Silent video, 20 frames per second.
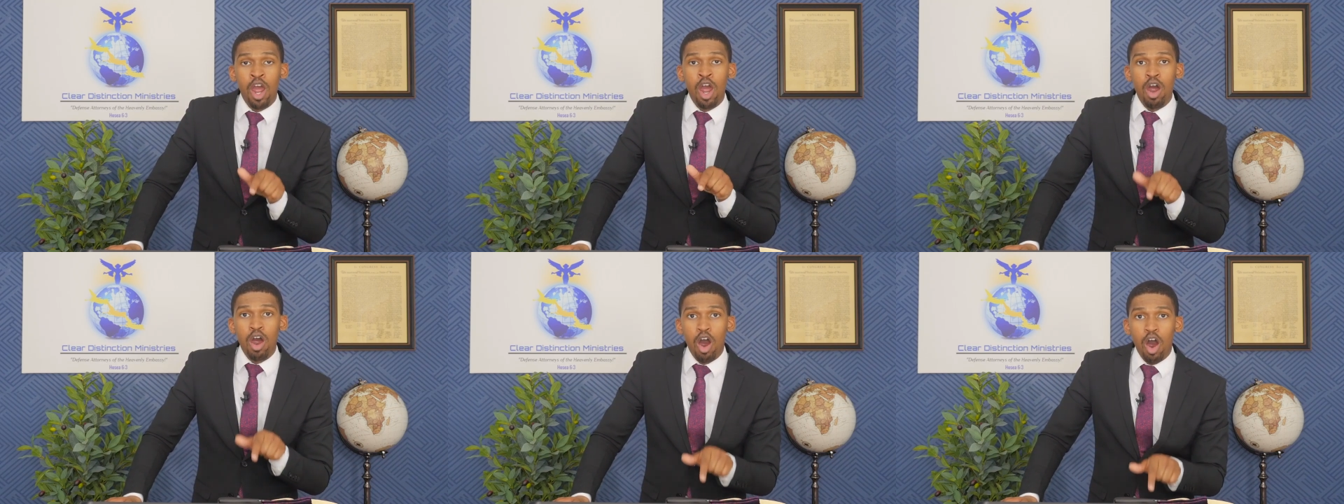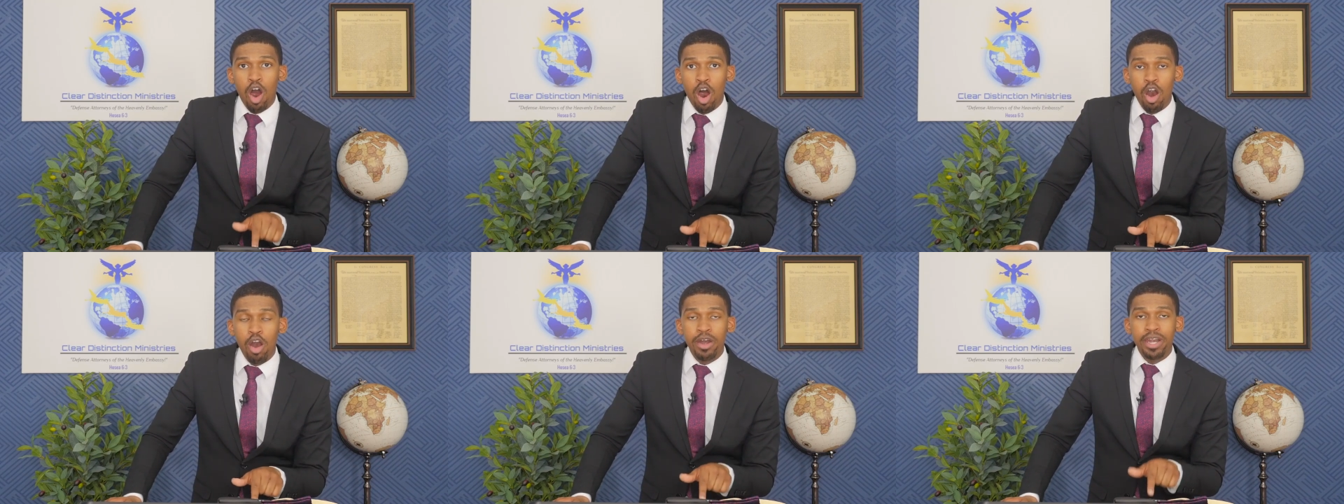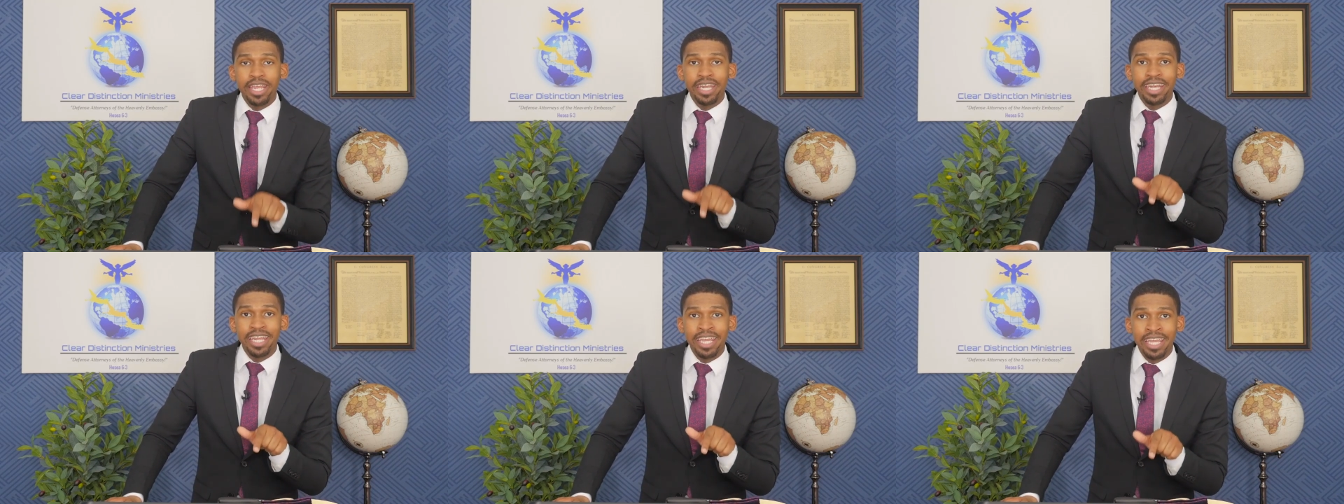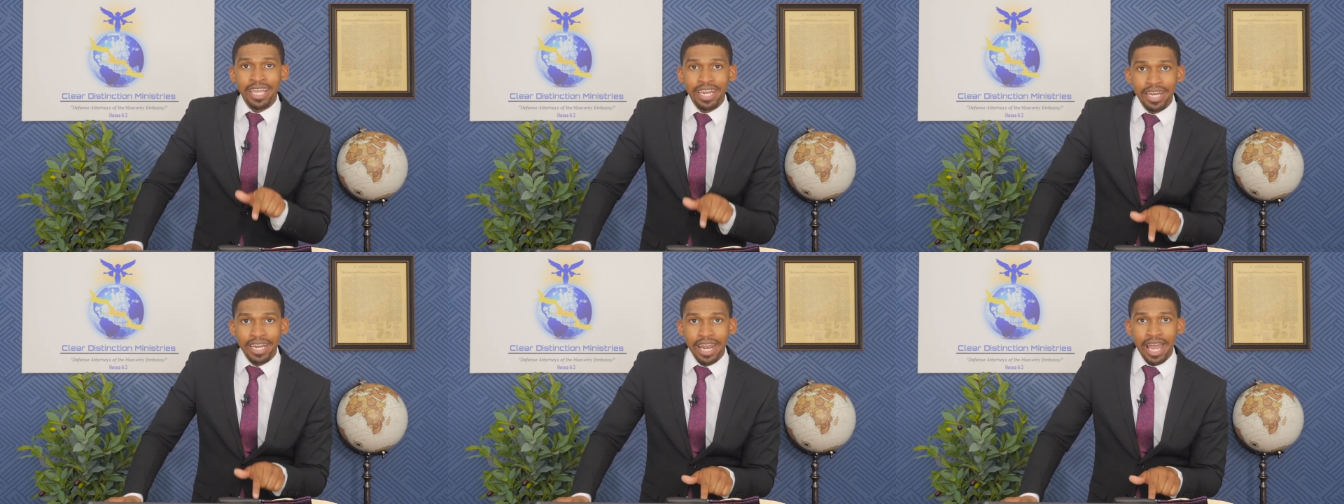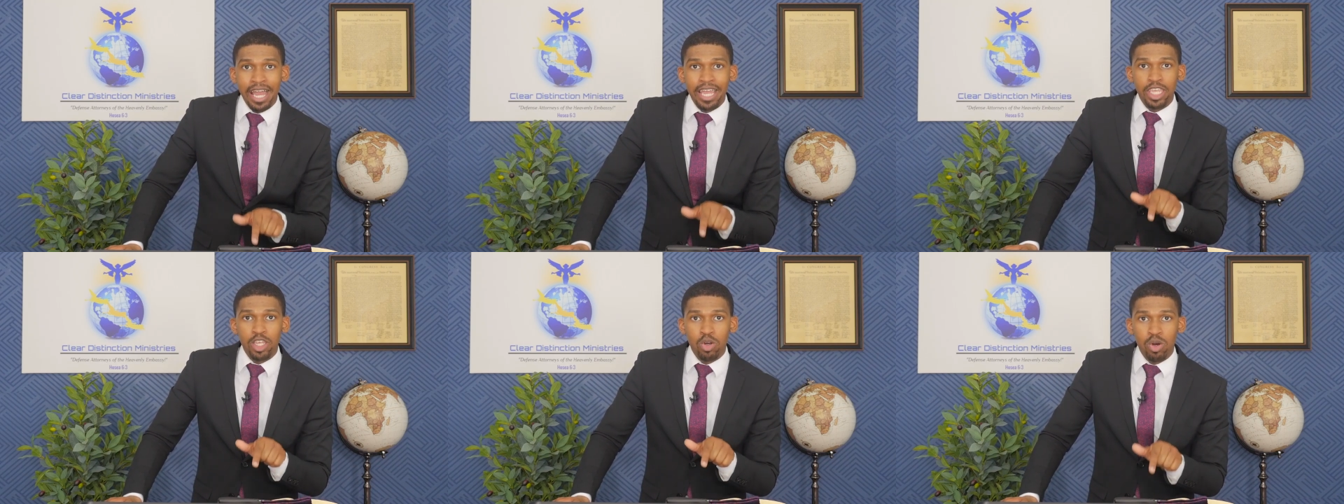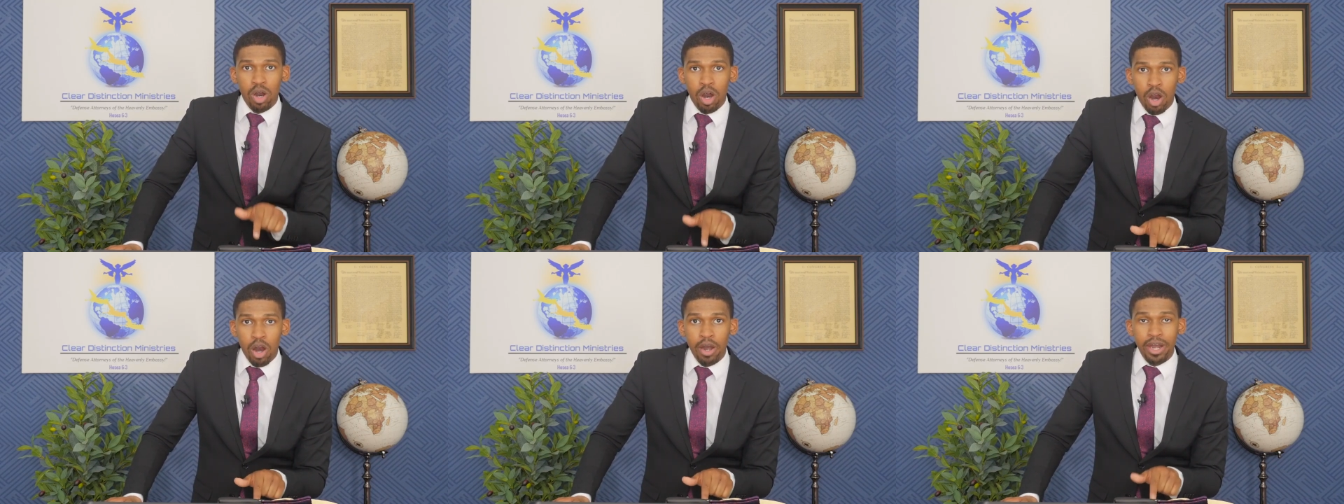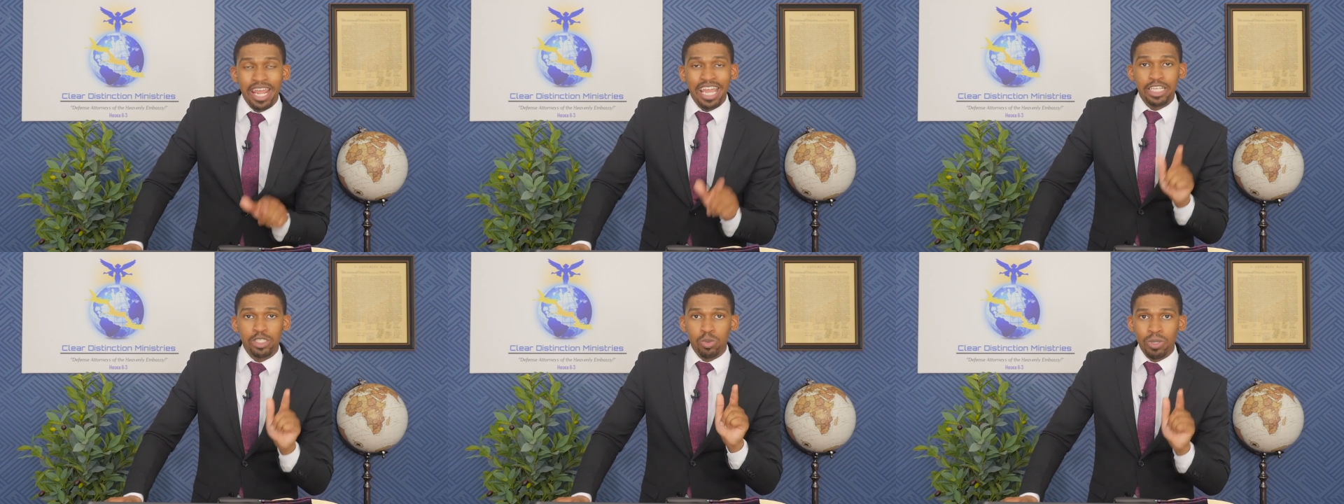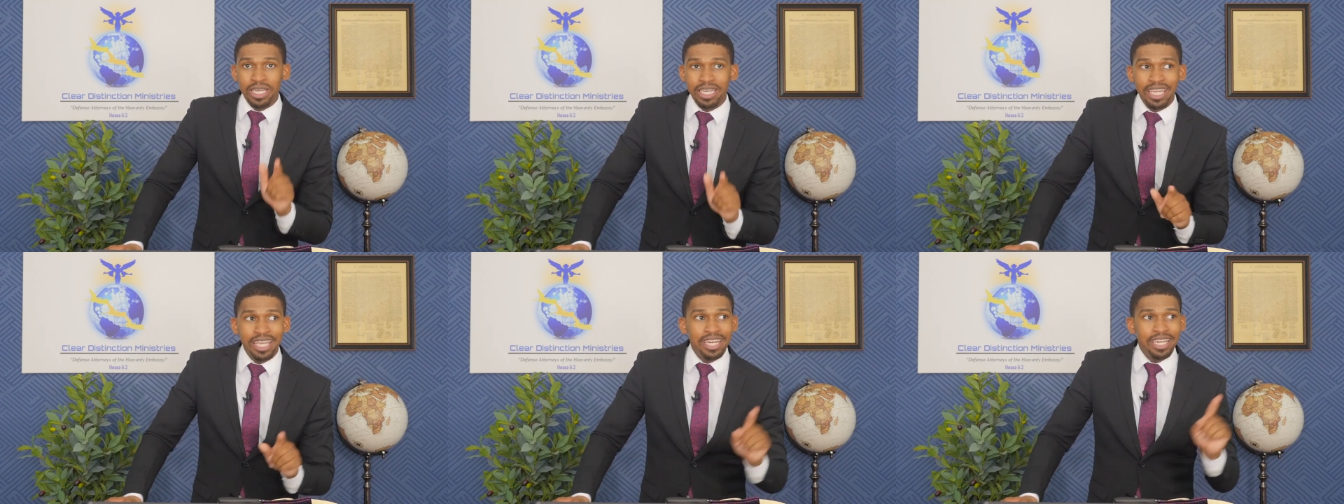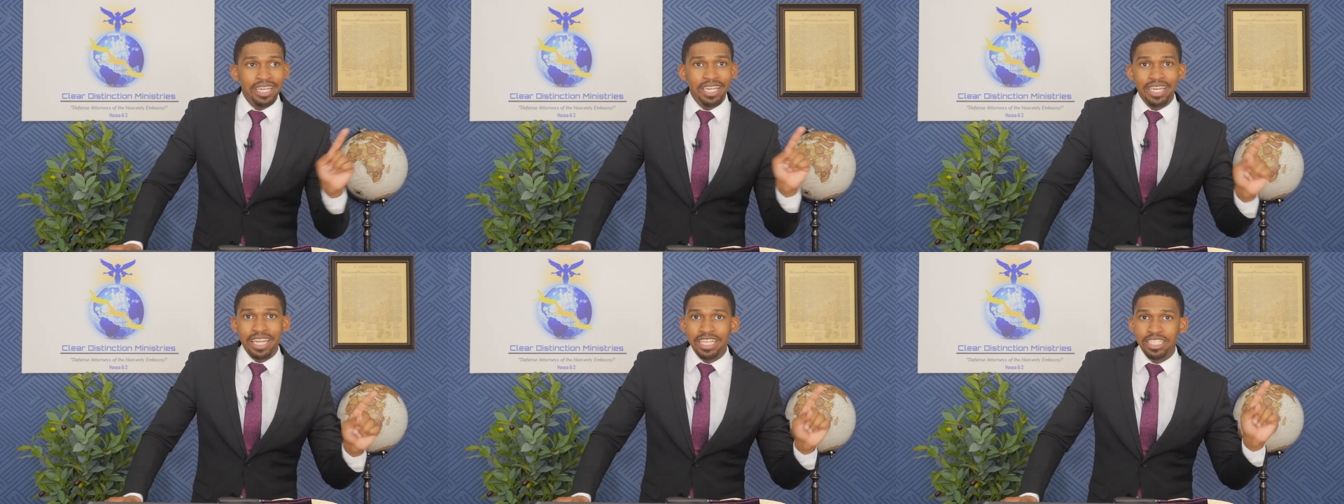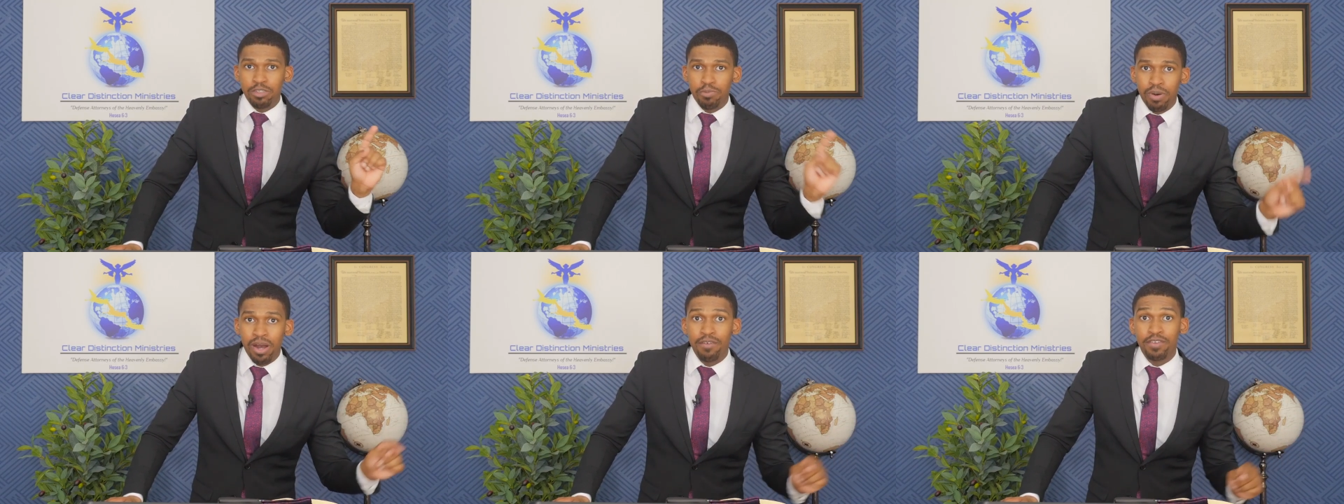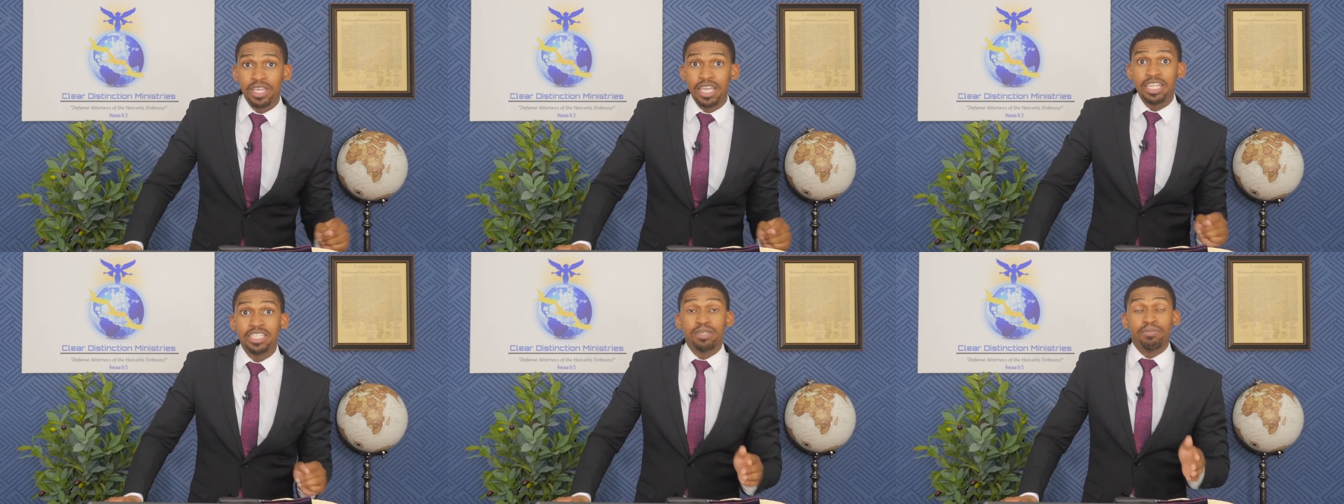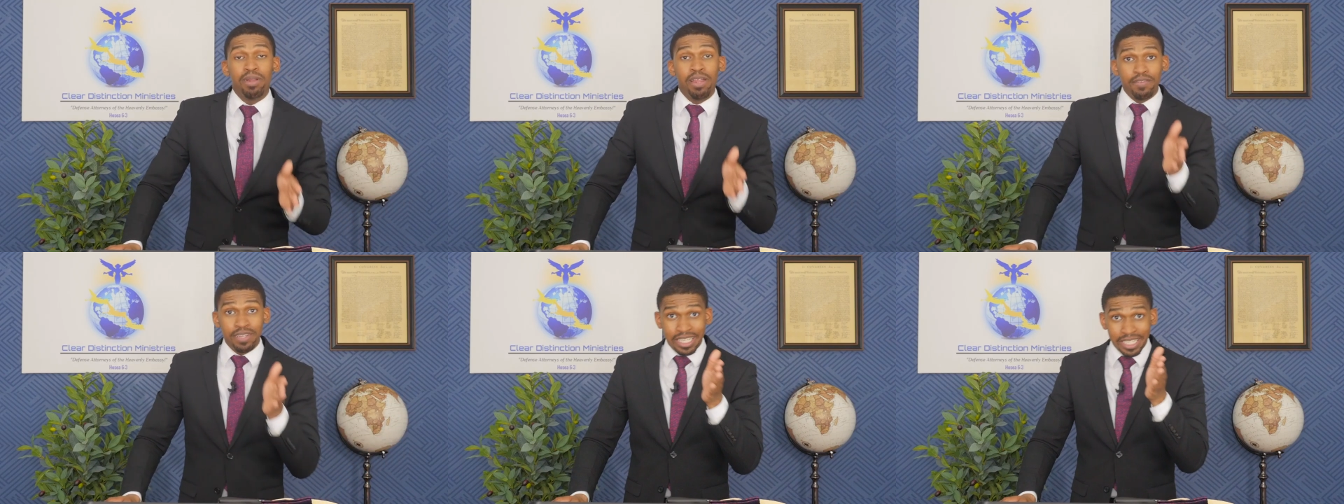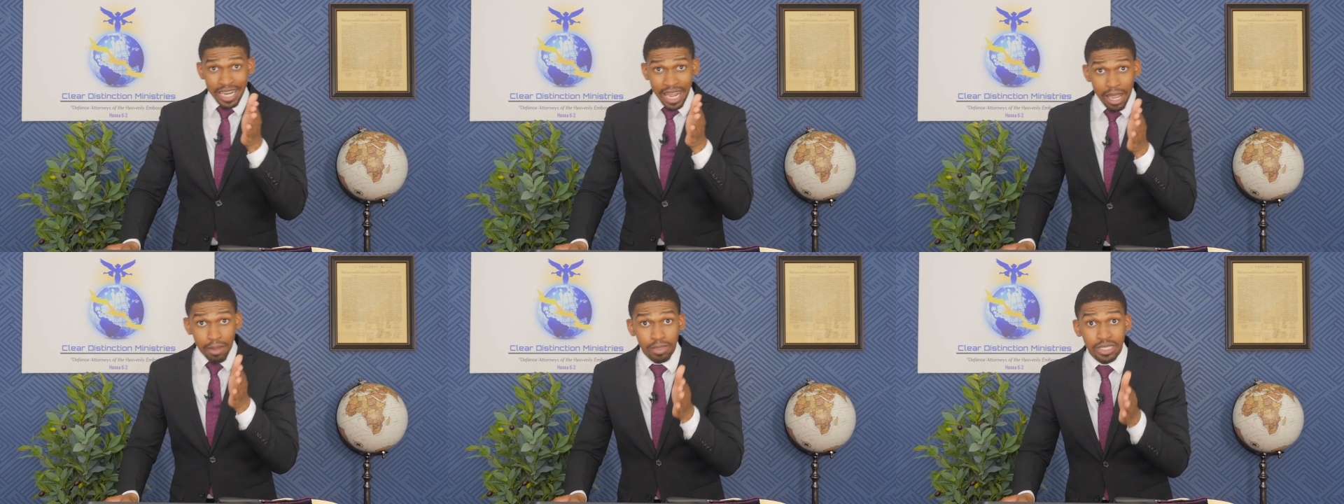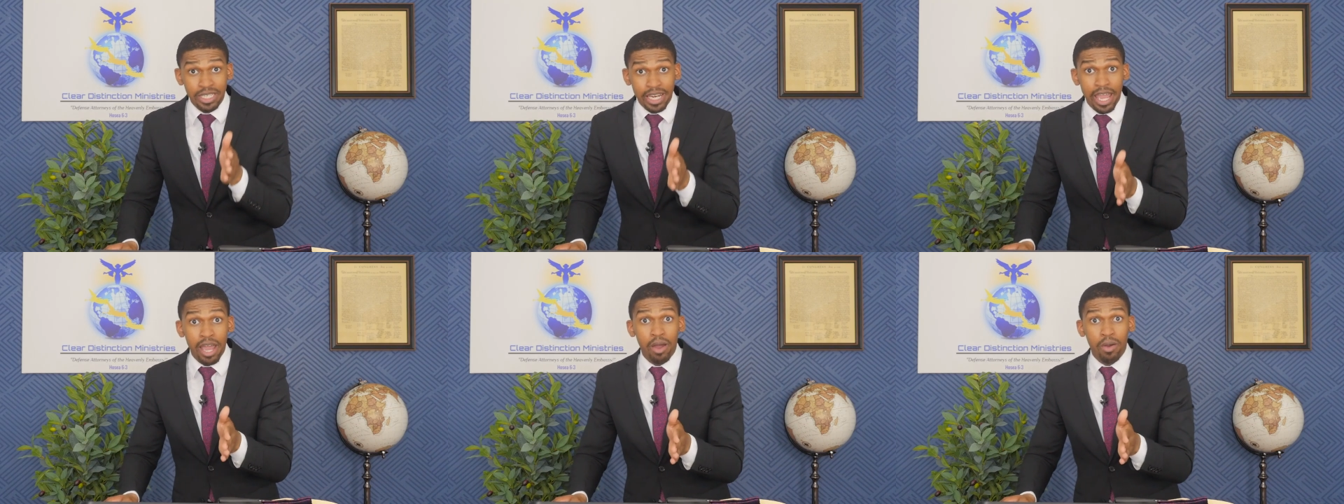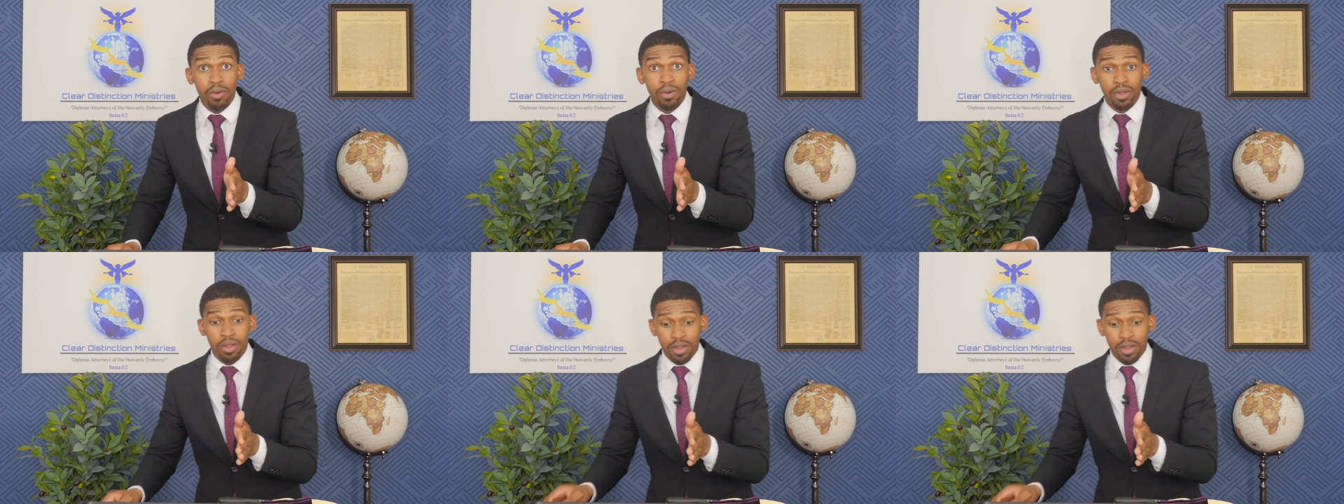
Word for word: harden not your heart as we did in the days of provocation. Beloved, the time is now.